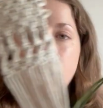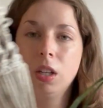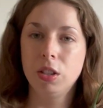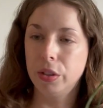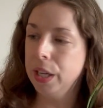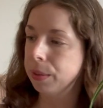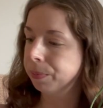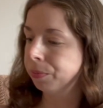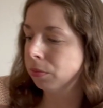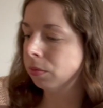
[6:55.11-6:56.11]
So
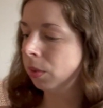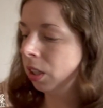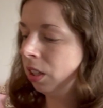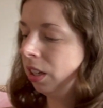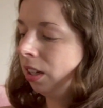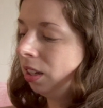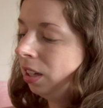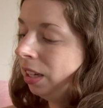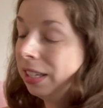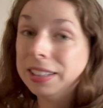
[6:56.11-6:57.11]
yeah,
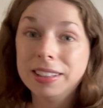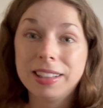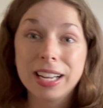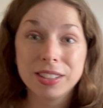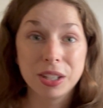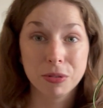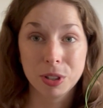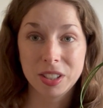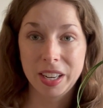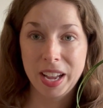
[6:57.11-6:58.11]
that's it for
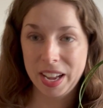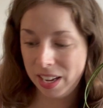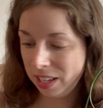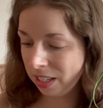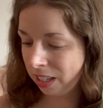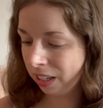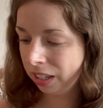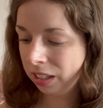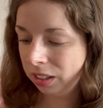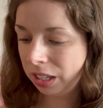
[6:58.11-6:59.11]
today.
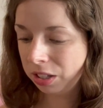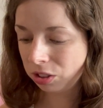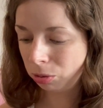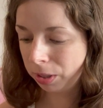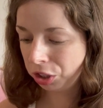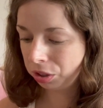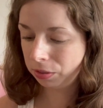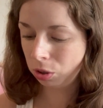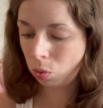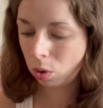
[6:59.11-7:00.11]
Thanks so much
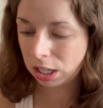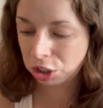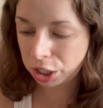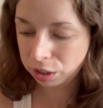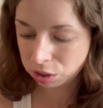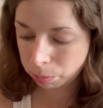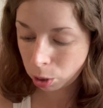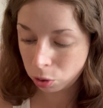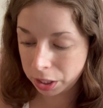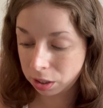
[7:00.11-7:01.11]
for watching this
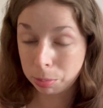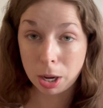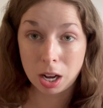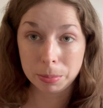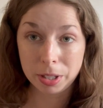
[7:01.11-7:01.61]
ponytail palm